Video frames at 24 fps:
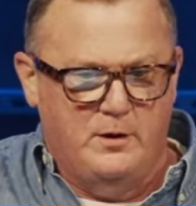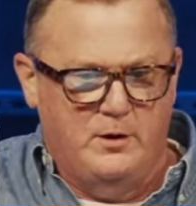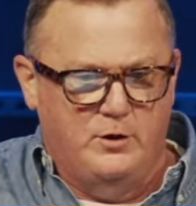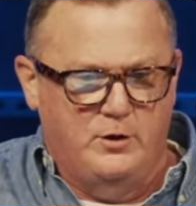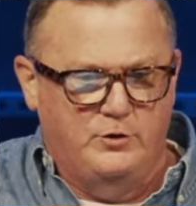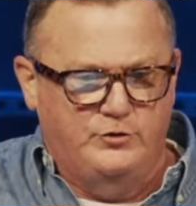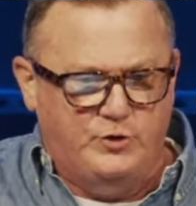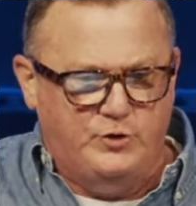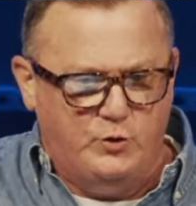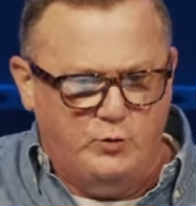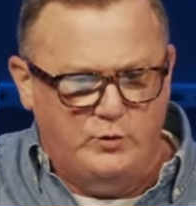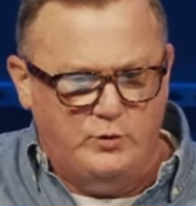
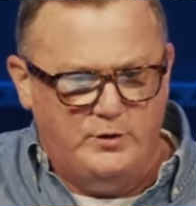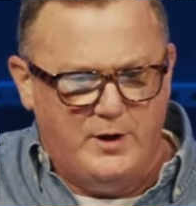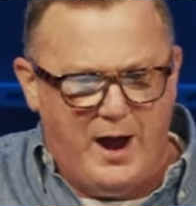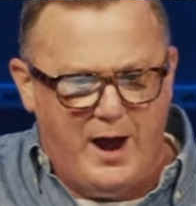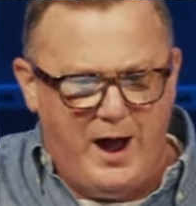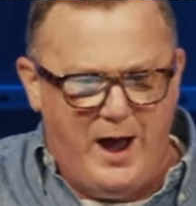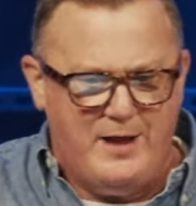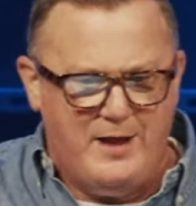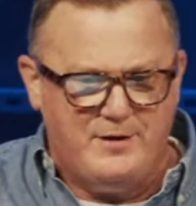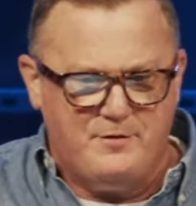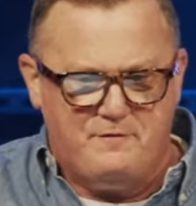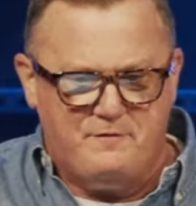Do
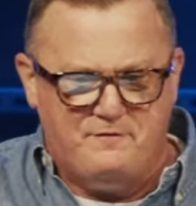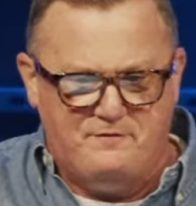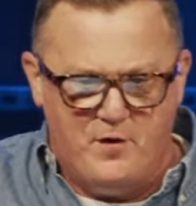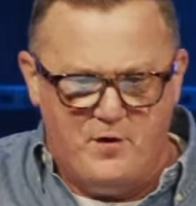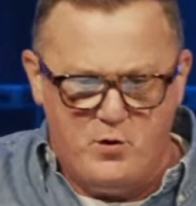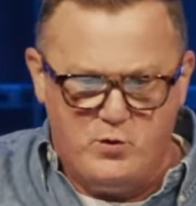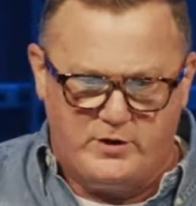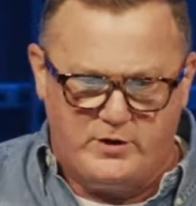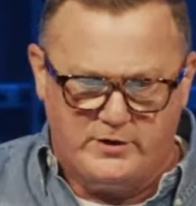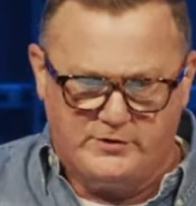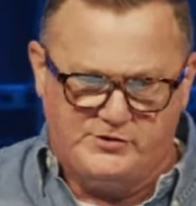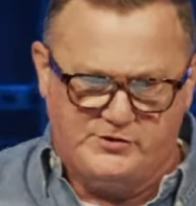not
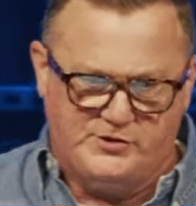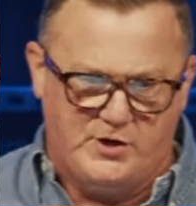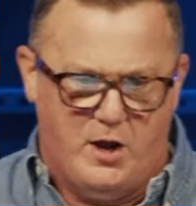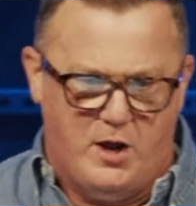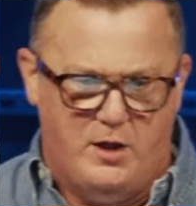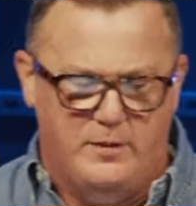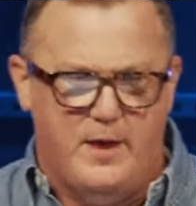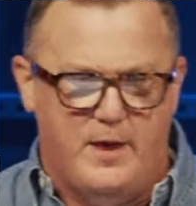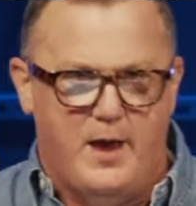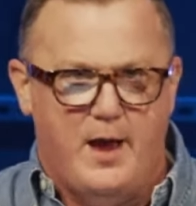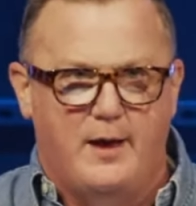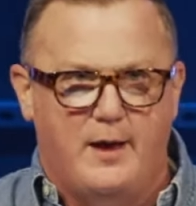focus
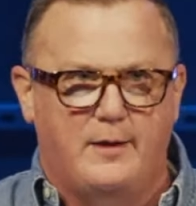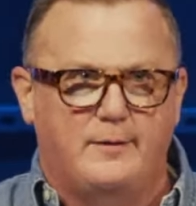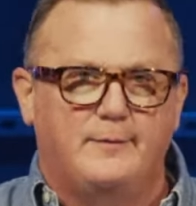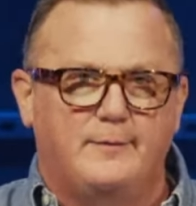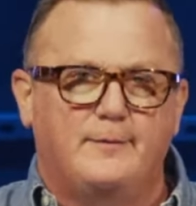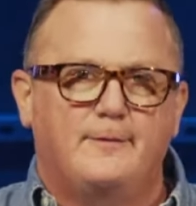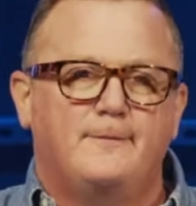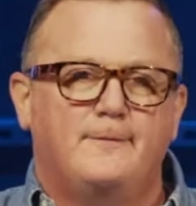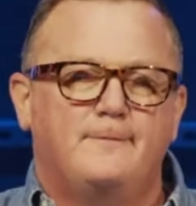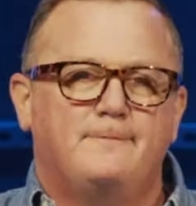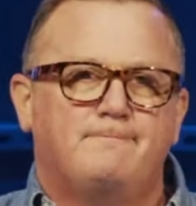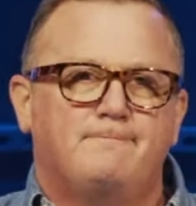on that.
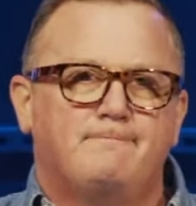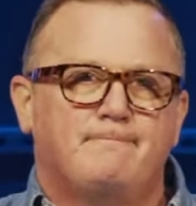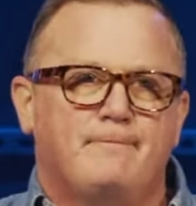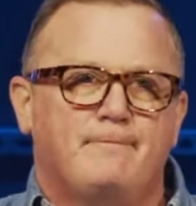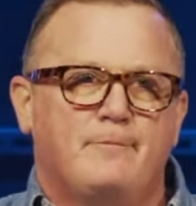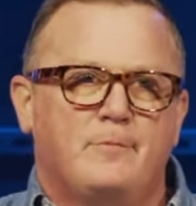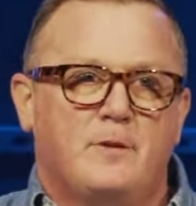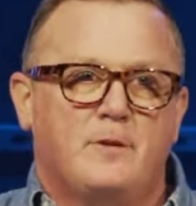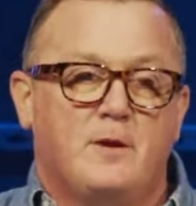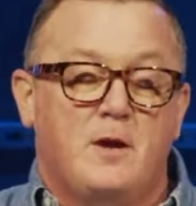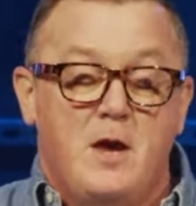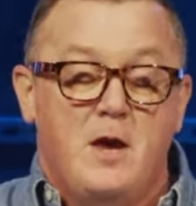
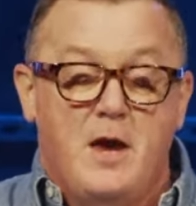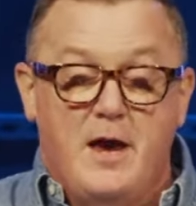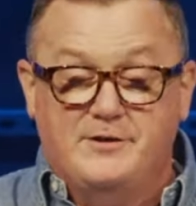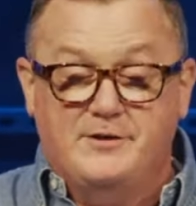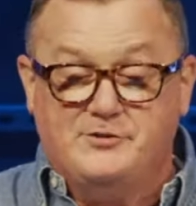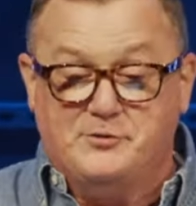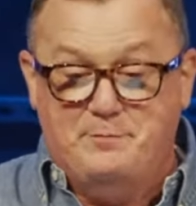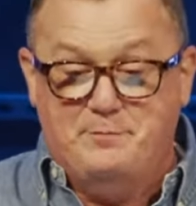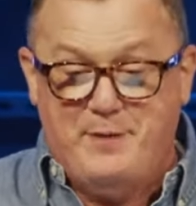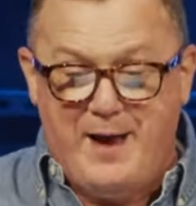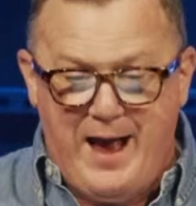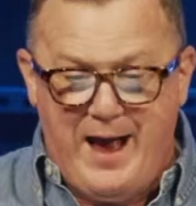As
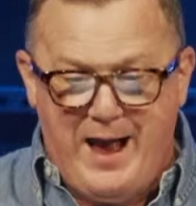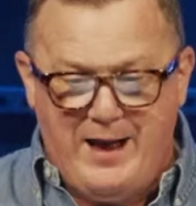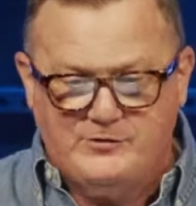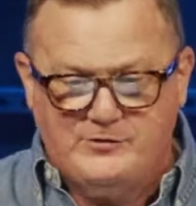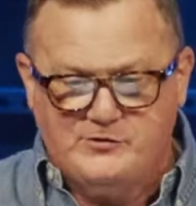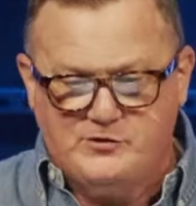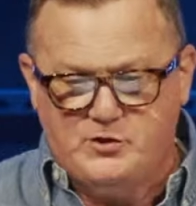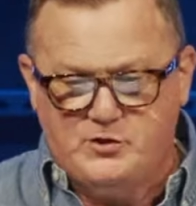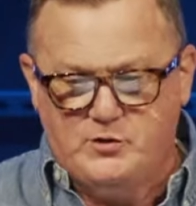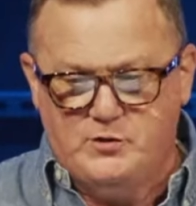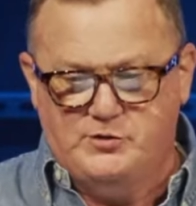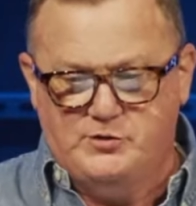a
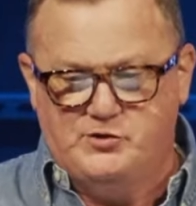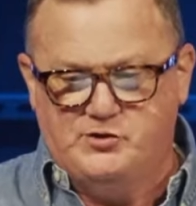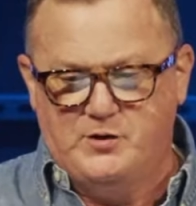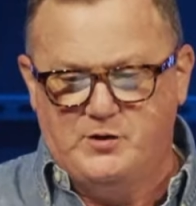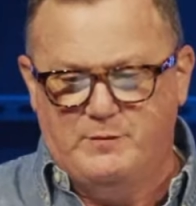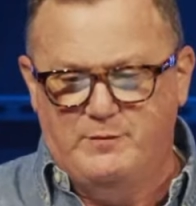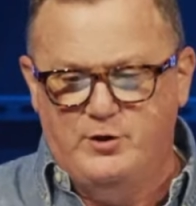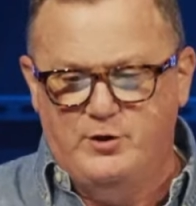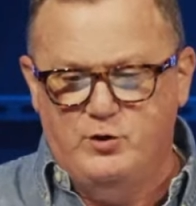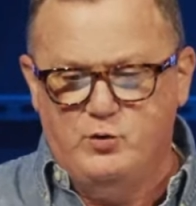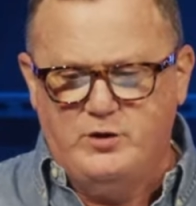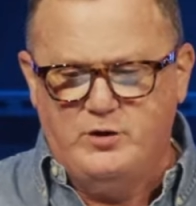pastor, as
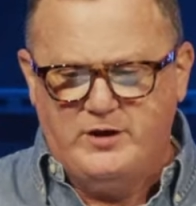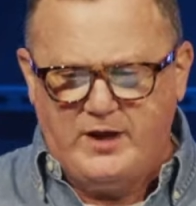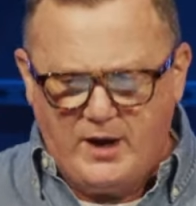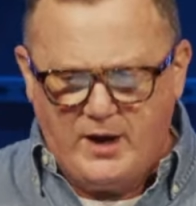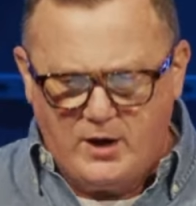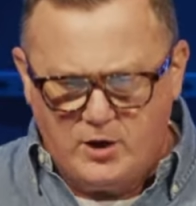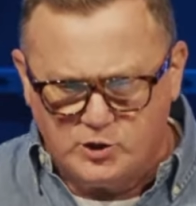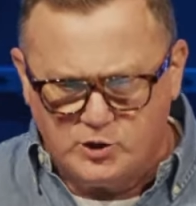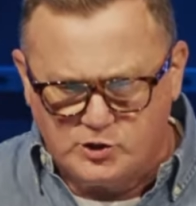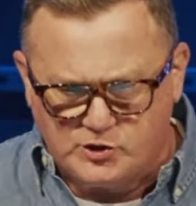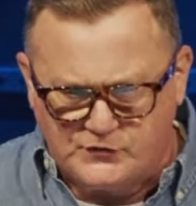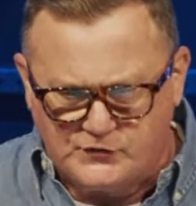someone who
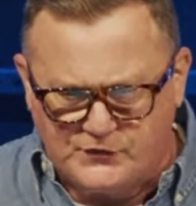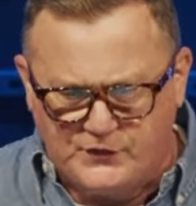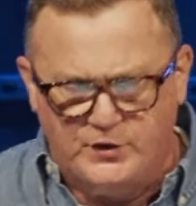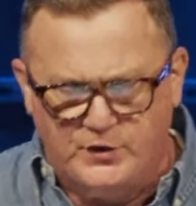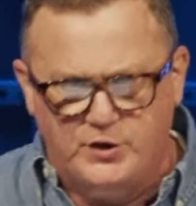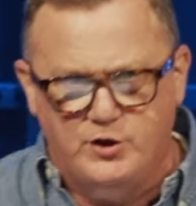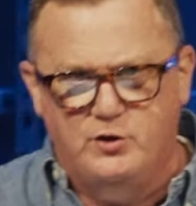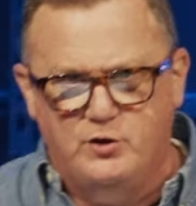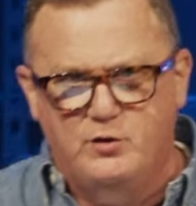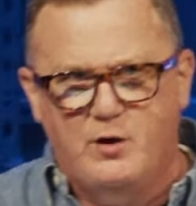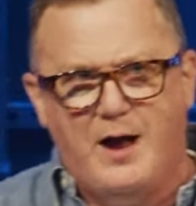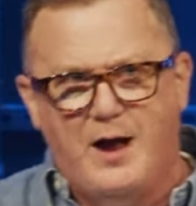cares for
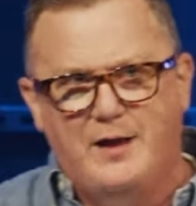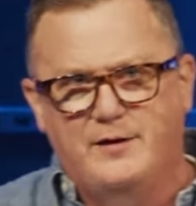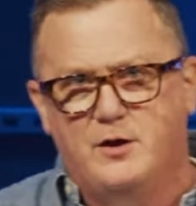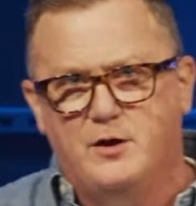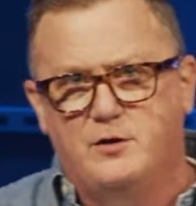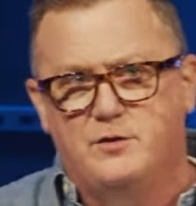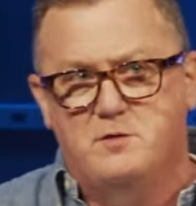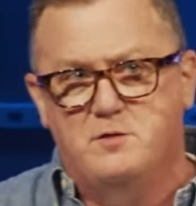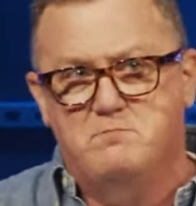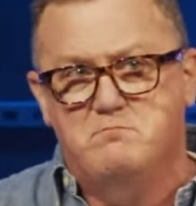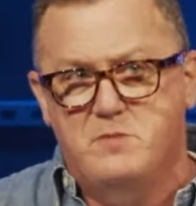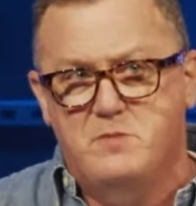you, I know
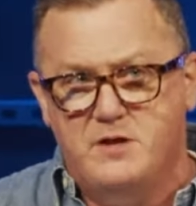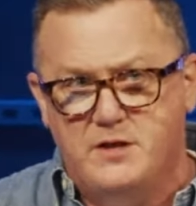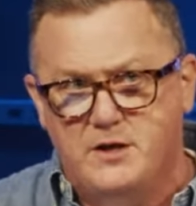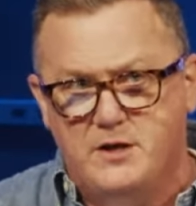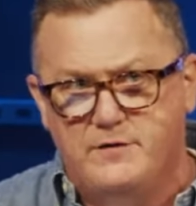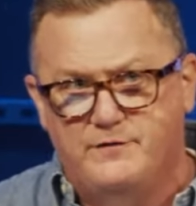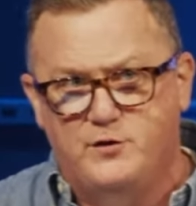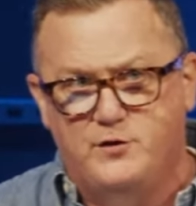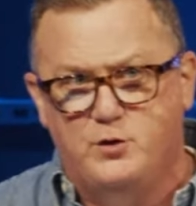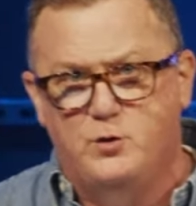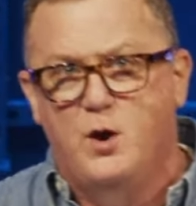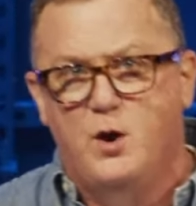that many
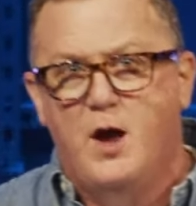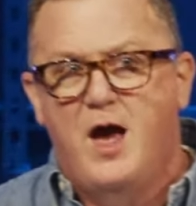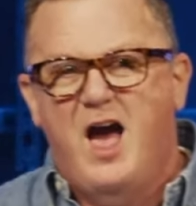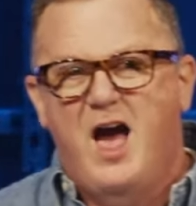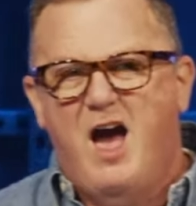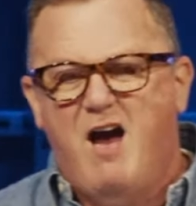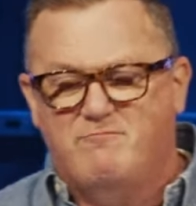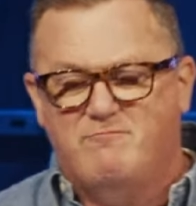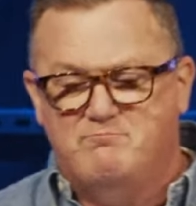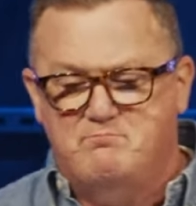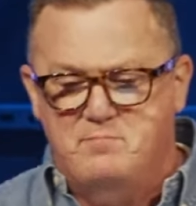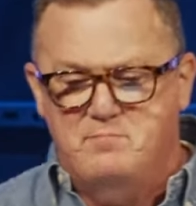of you
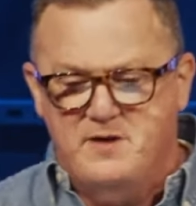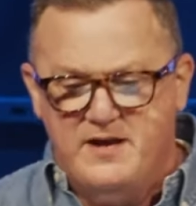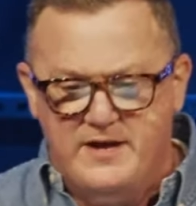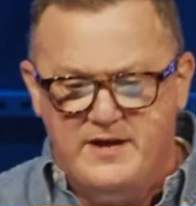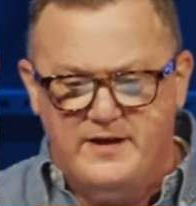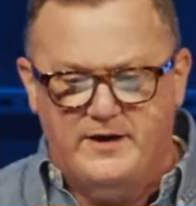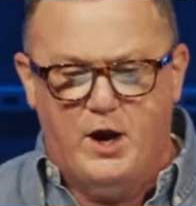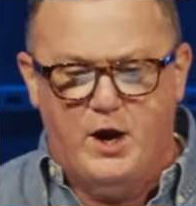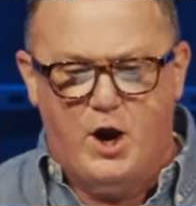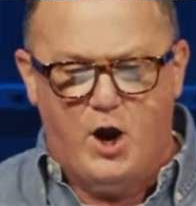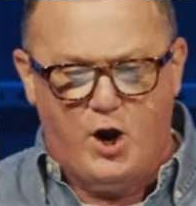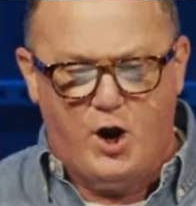have
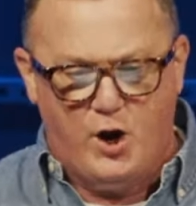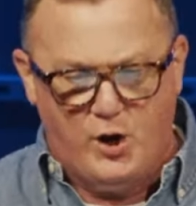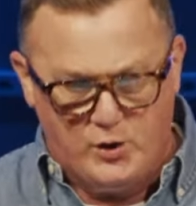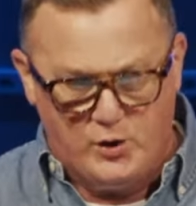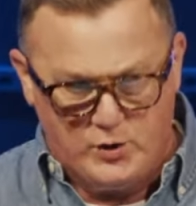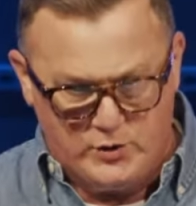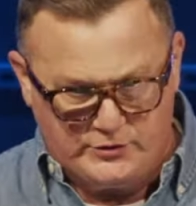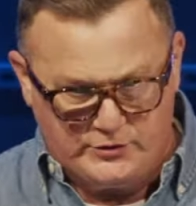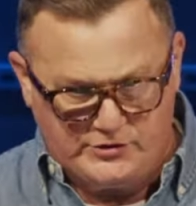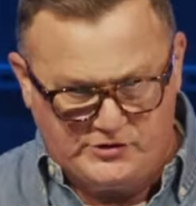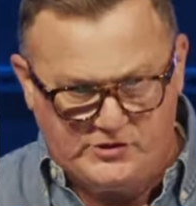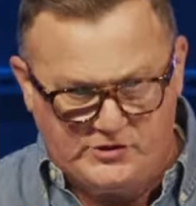big
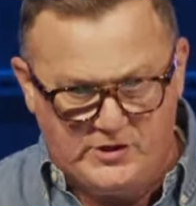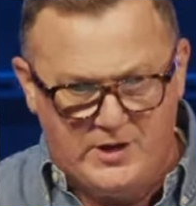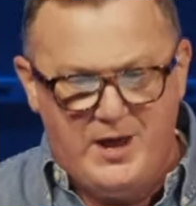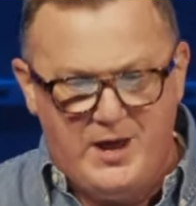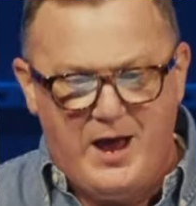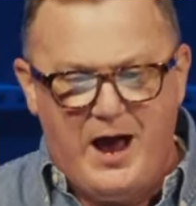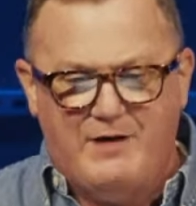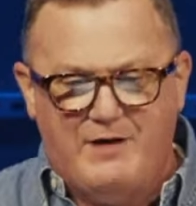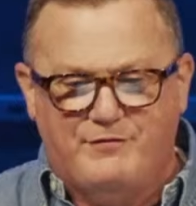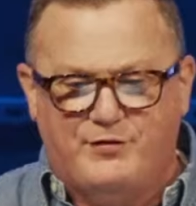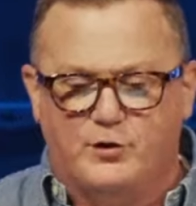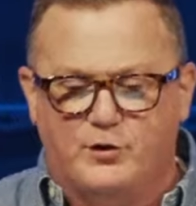hurts.
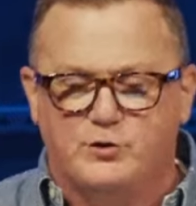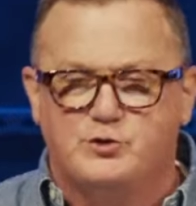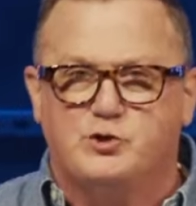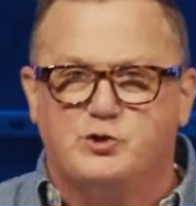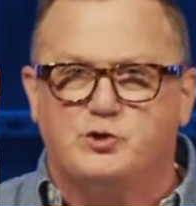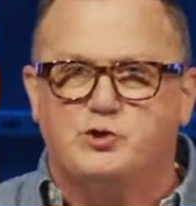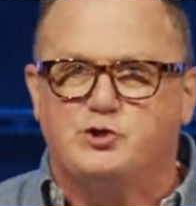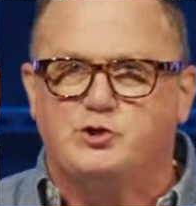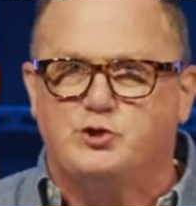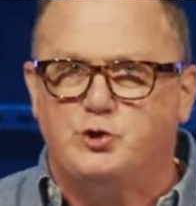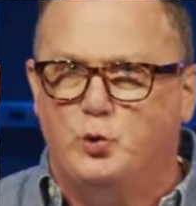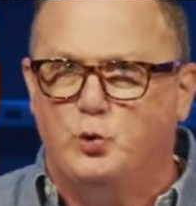I've heard your
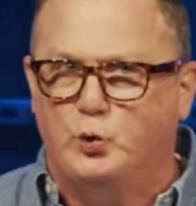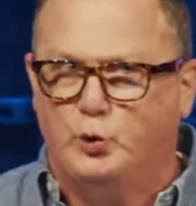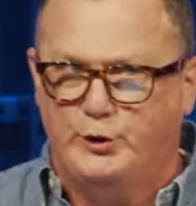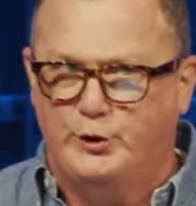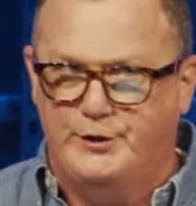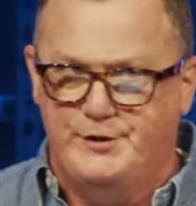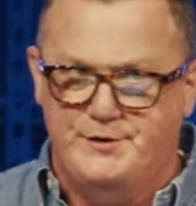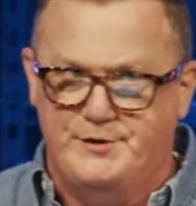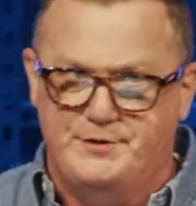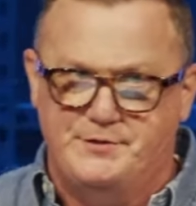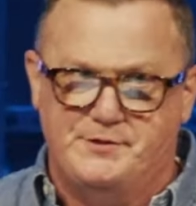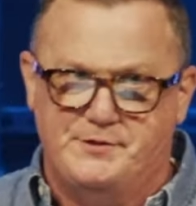
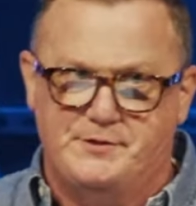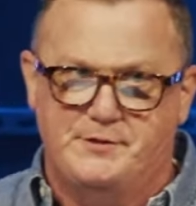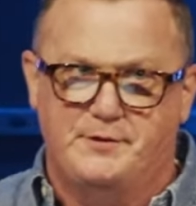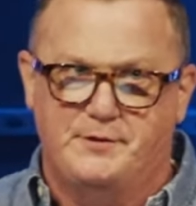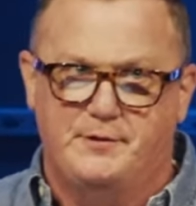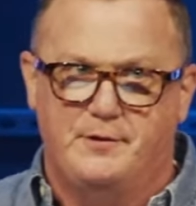stories.